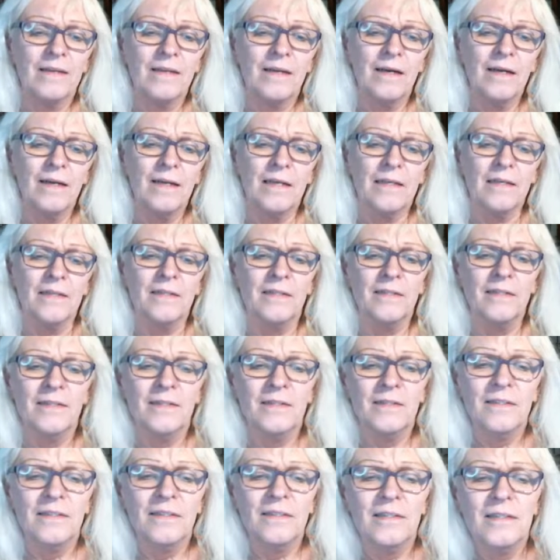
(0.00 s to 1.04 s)
Hey,
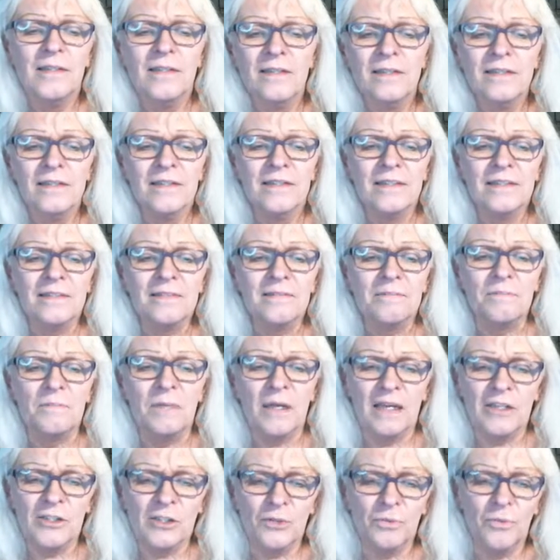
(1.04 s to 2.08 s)

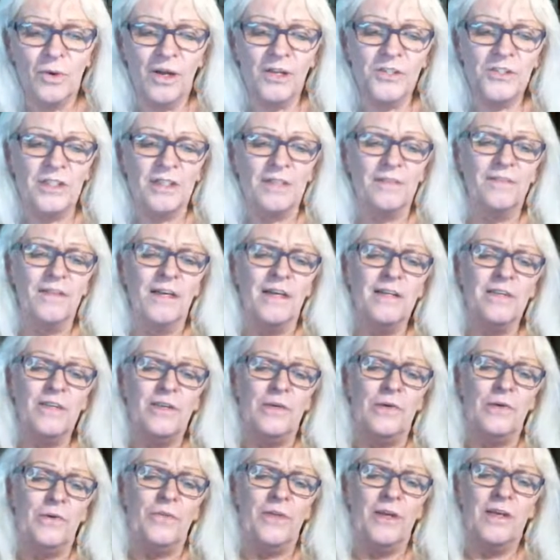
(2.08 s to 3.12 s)
glad you're watching. Thank
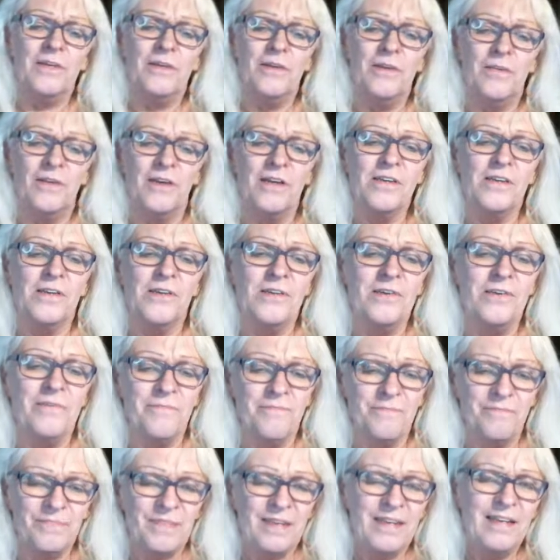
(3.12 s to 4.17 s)
you.
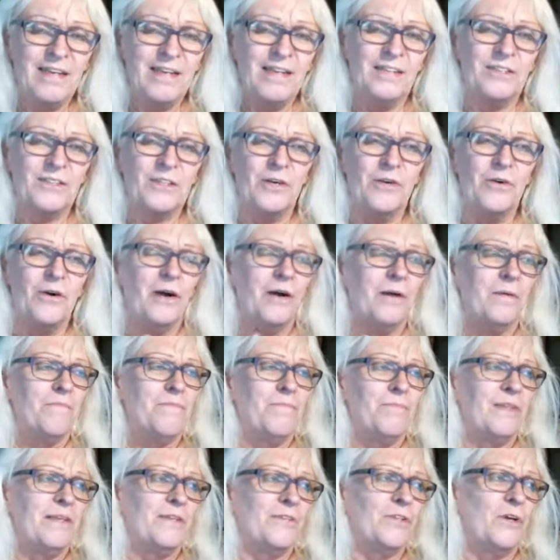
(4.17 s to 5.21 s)
So,
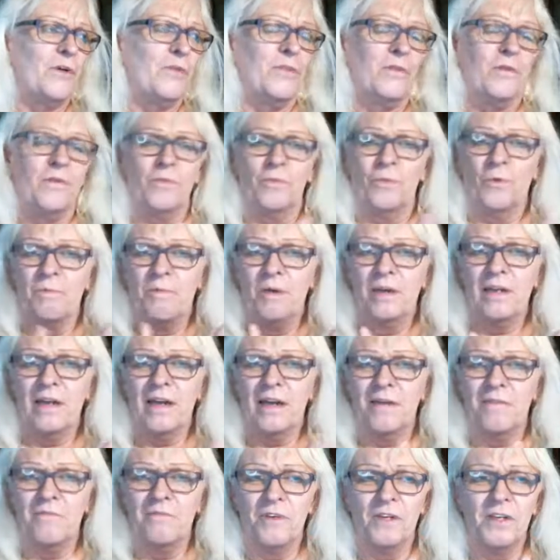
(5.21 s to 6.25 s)
we're putting
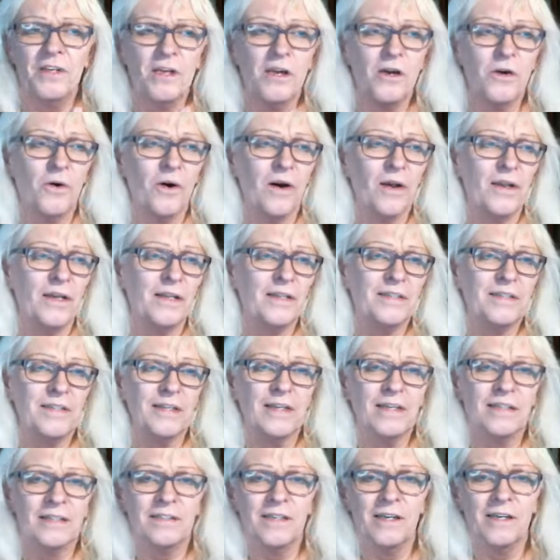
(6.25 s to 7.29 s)
out a video on it,
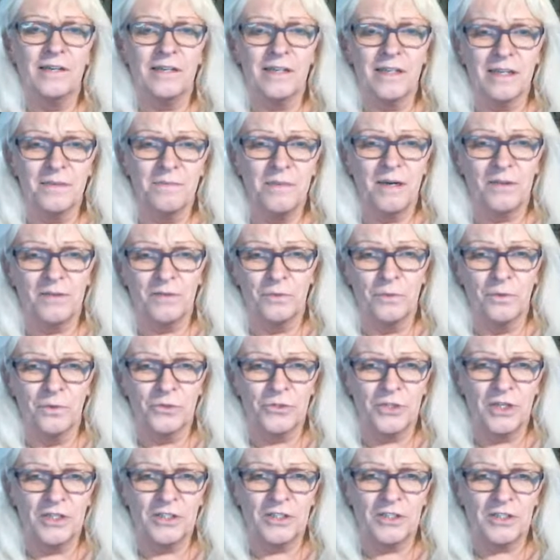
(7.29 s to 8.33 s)
talking about the rule
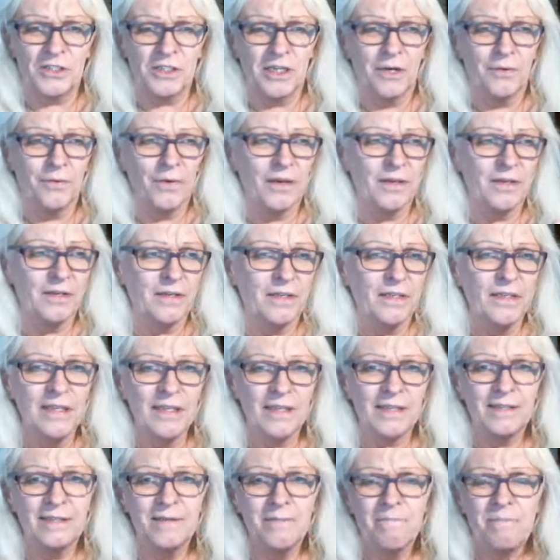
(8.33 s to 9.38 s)
change that's getting ready to hit.